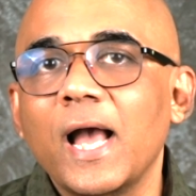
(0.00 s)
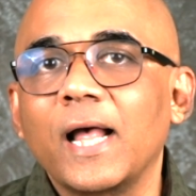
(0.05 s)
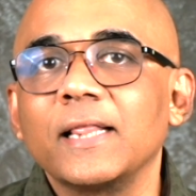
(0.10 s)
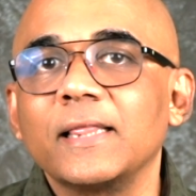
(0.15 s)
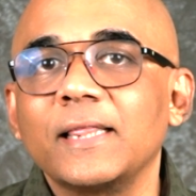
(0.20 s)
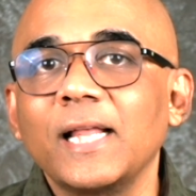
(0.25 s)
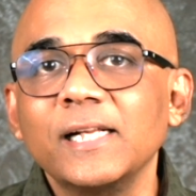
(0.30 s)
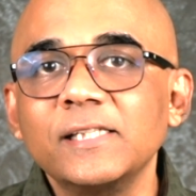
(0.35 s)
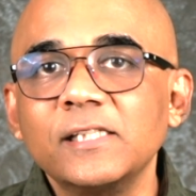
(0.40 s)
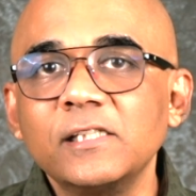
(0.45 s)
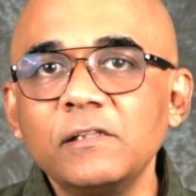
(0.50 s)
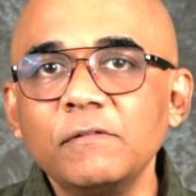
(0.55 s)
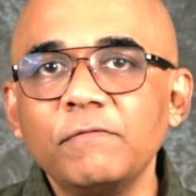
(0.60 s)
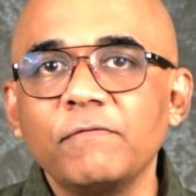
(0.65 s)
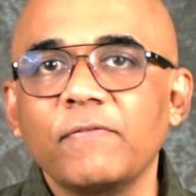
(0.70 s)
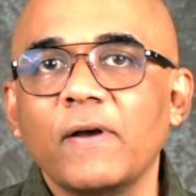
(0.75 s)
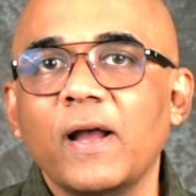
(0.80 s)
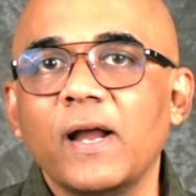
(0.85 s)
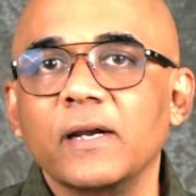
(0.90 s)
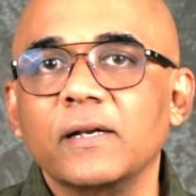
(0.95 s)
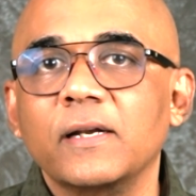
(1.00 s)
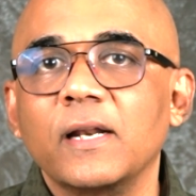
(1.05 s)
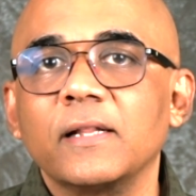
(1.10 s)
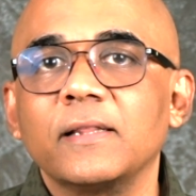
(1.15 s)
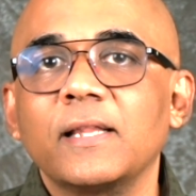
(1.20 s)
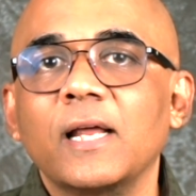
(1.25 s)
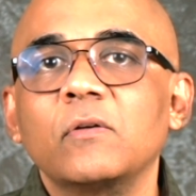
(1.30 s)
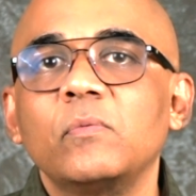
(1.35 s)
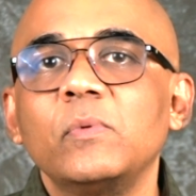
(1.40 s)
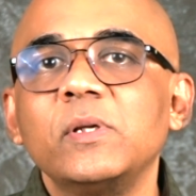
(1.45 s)
and that's the fact
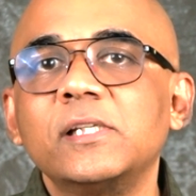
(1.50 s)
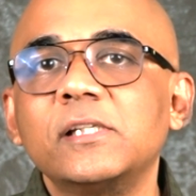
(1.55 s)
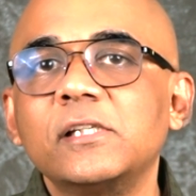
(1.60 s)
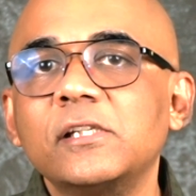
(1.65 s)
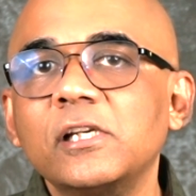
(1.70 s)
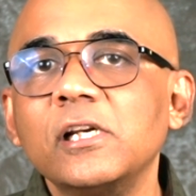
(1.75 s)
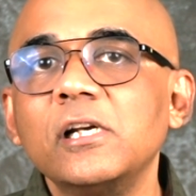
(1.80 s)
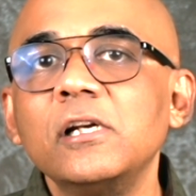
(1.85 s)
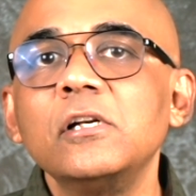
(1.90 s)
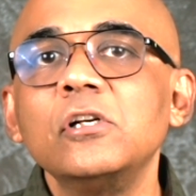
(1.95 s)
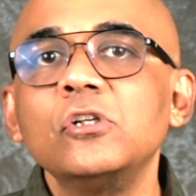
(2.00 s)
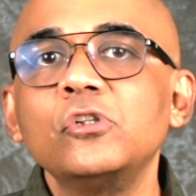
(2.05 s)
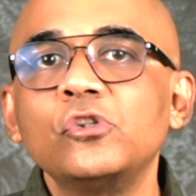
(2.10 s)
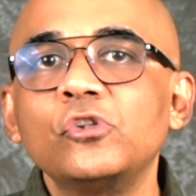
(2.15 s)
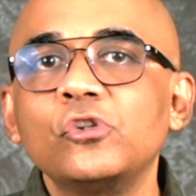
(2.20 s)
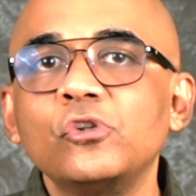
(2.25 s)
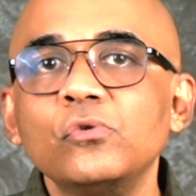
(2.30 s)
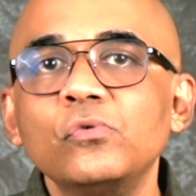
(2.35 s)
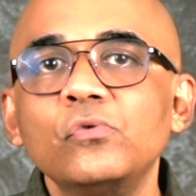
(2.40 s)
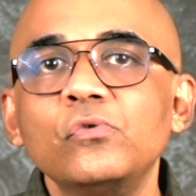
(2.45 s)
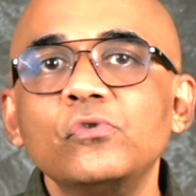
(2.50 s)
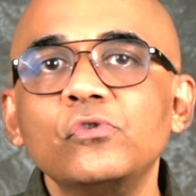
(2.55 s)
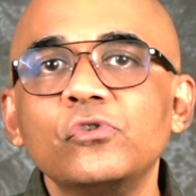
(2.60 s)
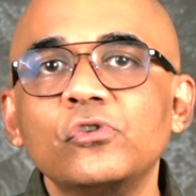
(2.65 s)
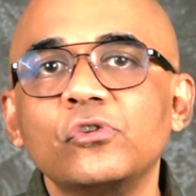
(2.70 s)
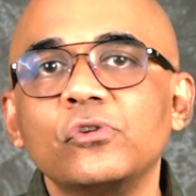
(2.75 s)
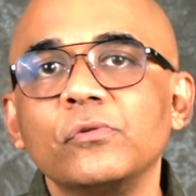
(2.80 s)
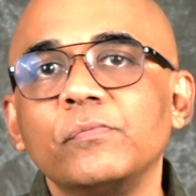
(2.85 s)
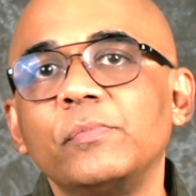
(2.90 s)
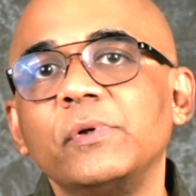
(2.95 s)
that we still choose
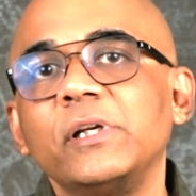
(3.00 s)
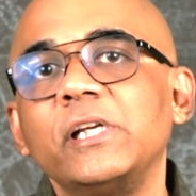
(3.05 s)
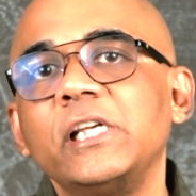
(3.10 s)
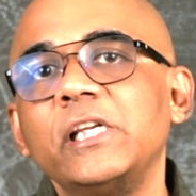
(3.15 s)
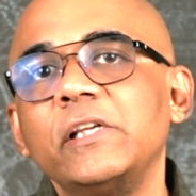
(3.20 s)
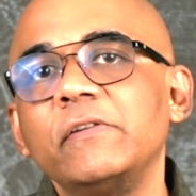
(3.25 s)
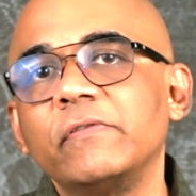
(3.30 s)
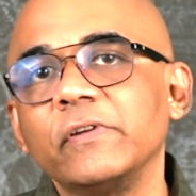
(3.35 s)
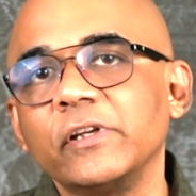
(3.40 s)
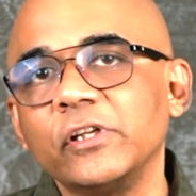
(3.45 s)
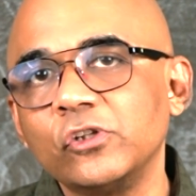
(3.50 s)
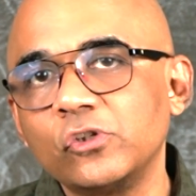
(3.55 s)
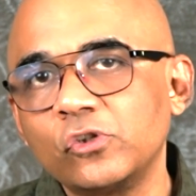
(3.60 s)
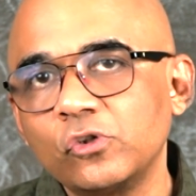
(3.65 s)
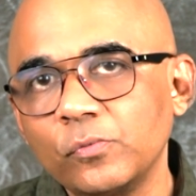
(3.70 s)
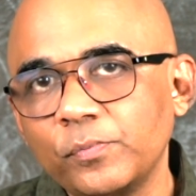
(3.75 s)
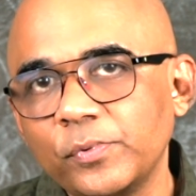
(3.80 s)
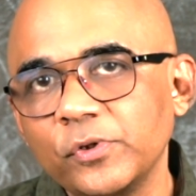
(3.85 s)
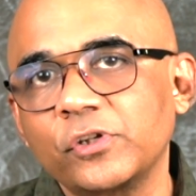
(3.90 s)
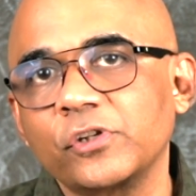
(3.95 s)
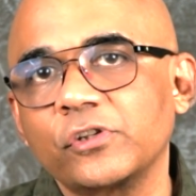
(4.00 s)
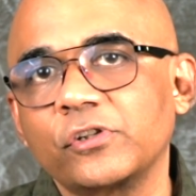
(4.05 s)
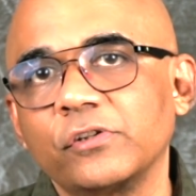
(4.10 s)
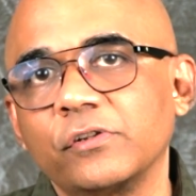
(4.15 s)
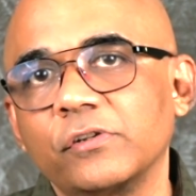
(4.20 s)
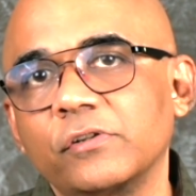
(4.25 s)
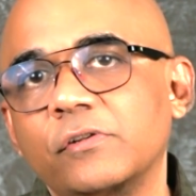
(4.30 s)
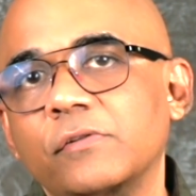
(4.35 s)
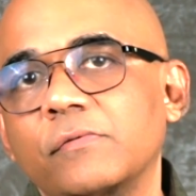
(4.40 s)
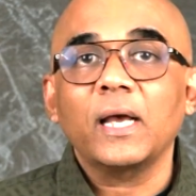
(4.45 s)
to believe in superstitions.